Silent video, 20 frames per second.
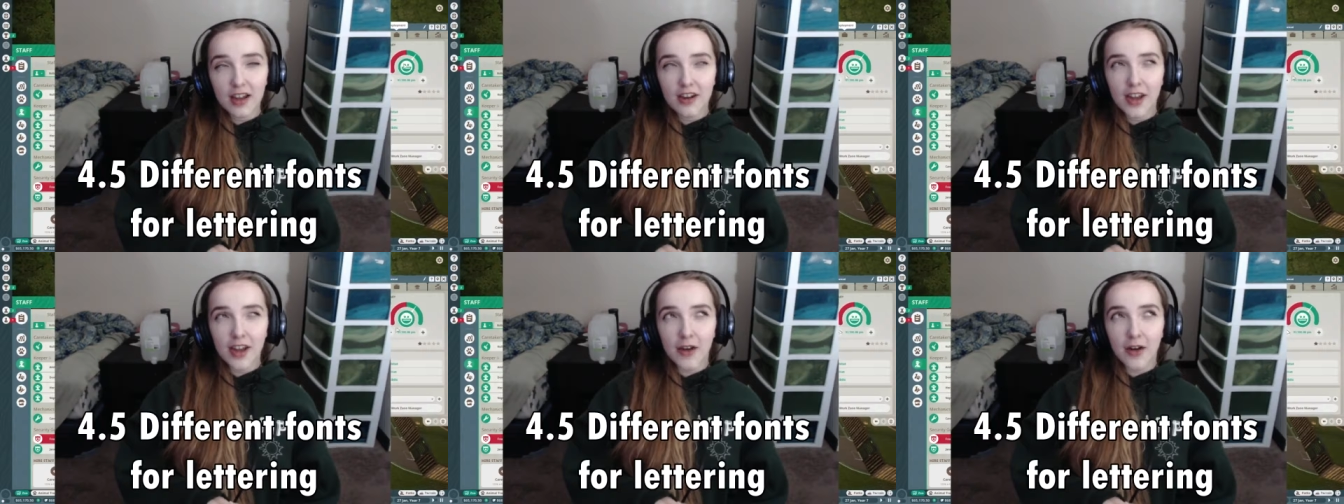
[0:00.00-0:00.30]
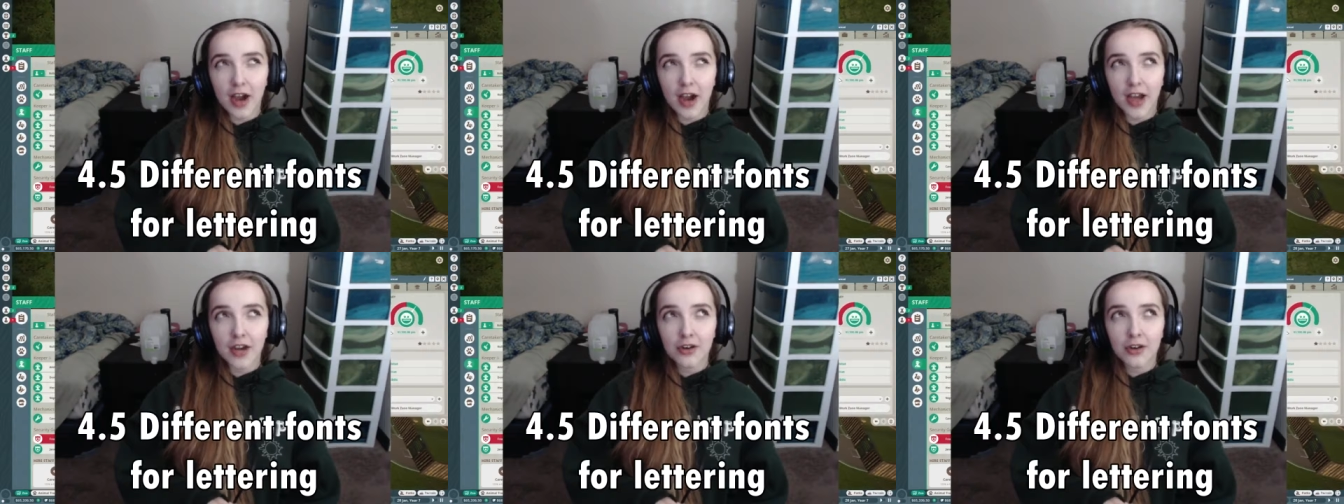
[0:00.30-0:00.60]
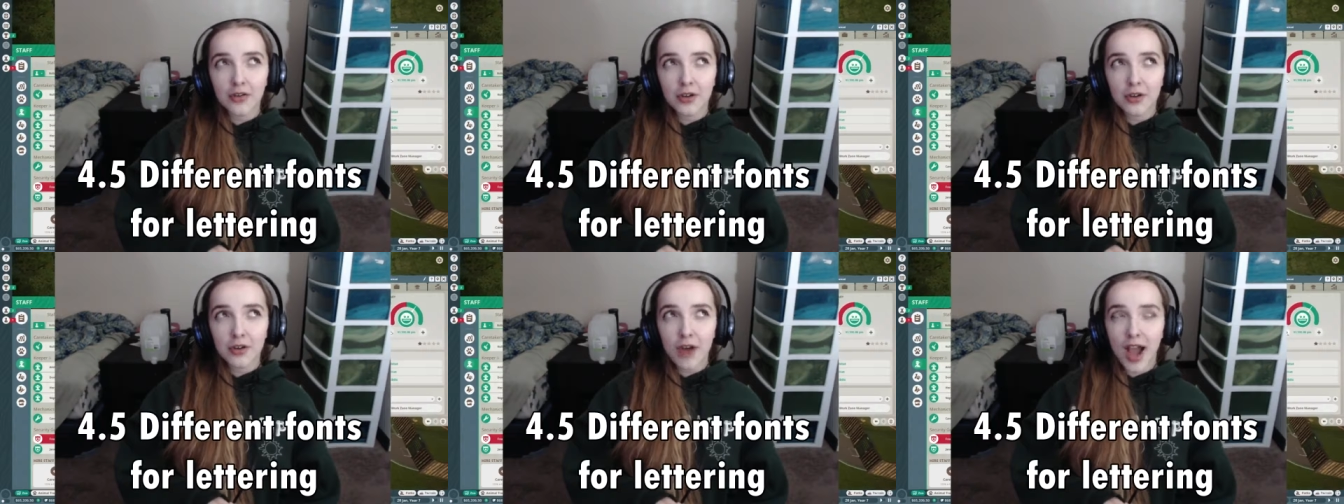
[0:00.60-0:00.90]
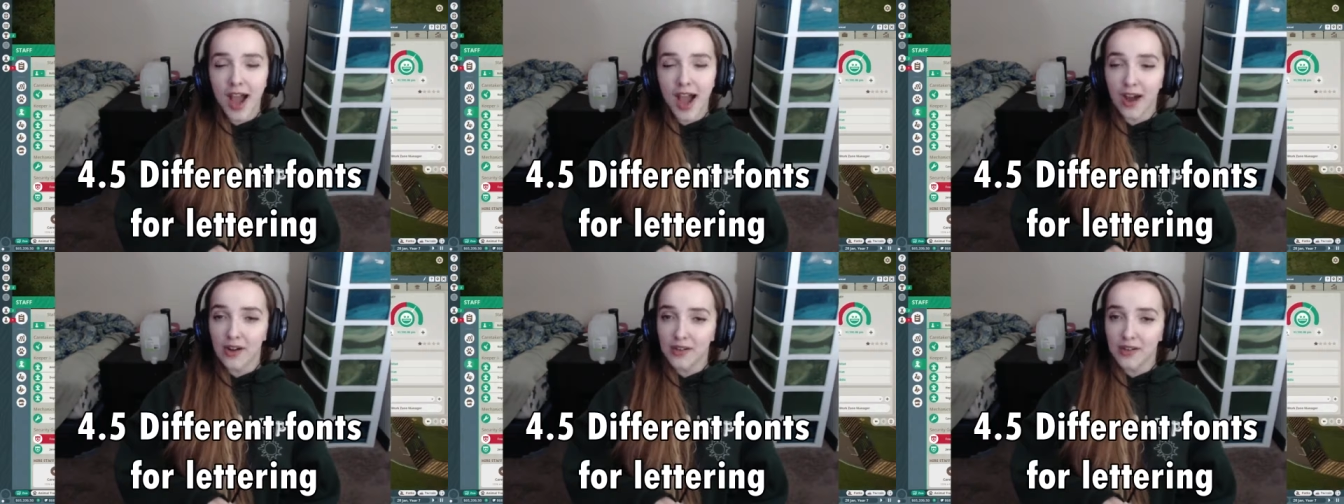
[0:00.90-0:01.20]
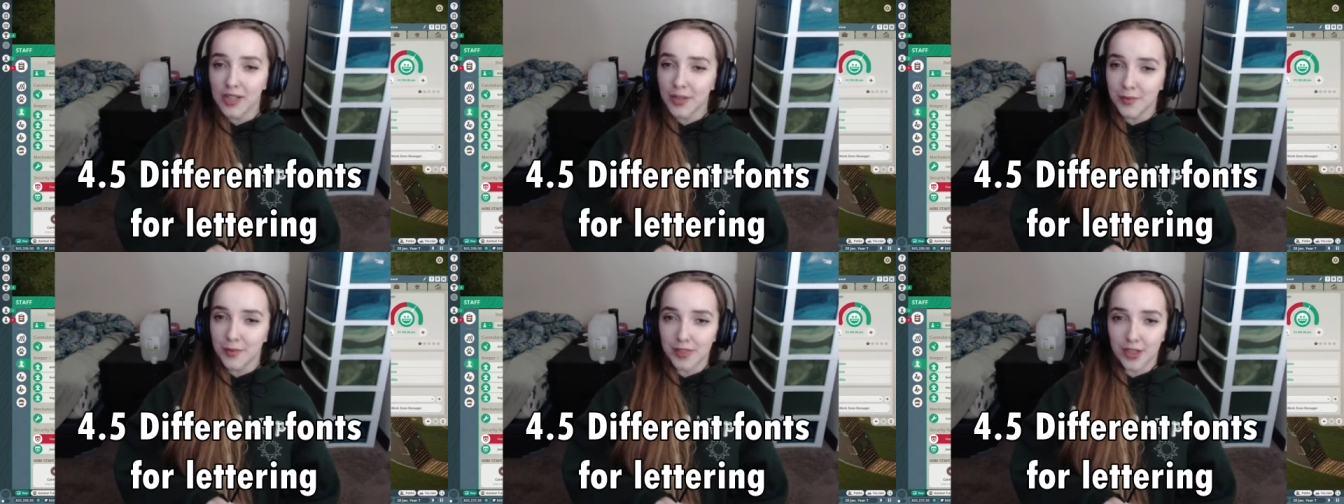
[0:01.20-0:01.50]
Now, I don't know how
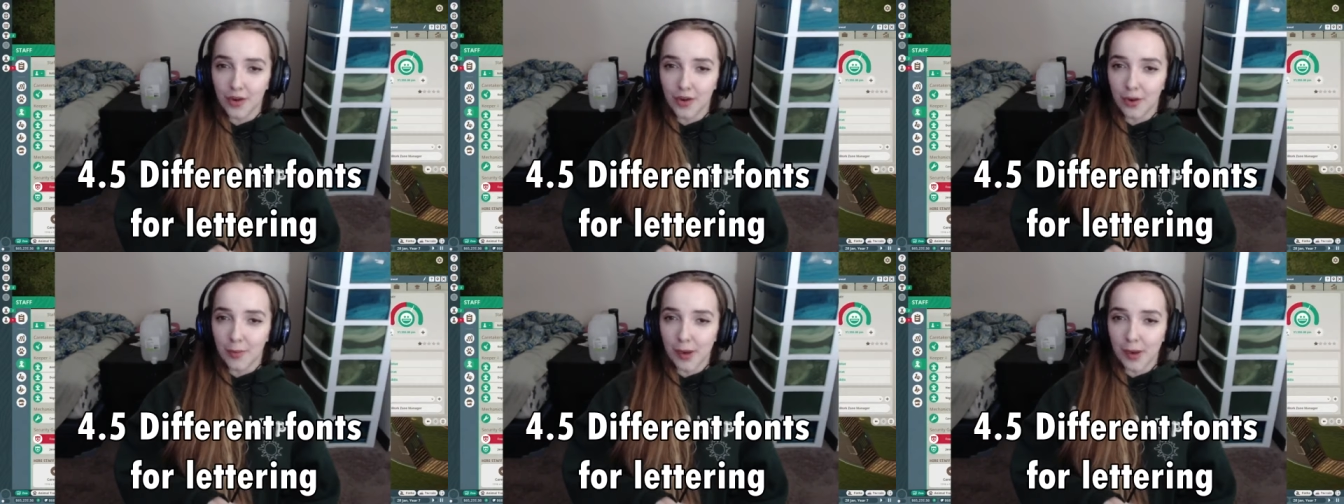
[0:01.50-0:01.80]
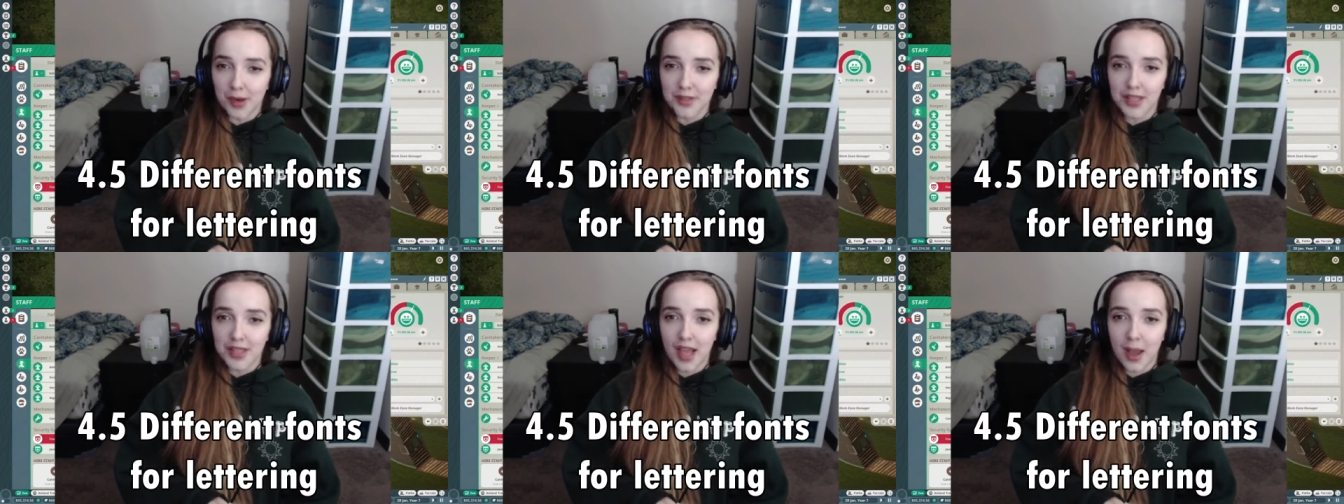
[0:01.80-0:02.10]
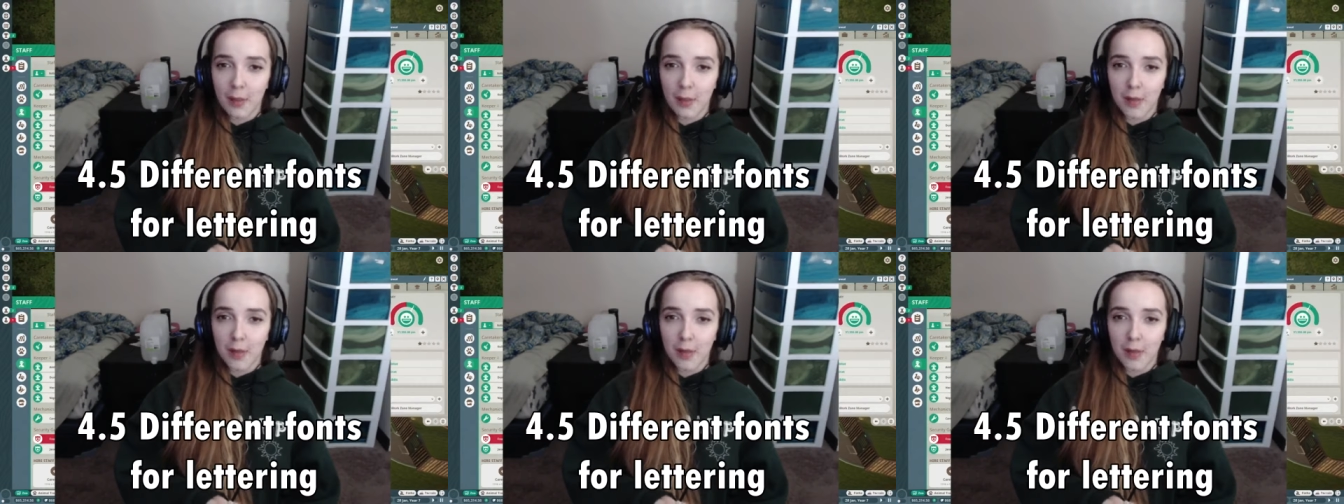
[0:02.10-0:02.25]
you would go about that.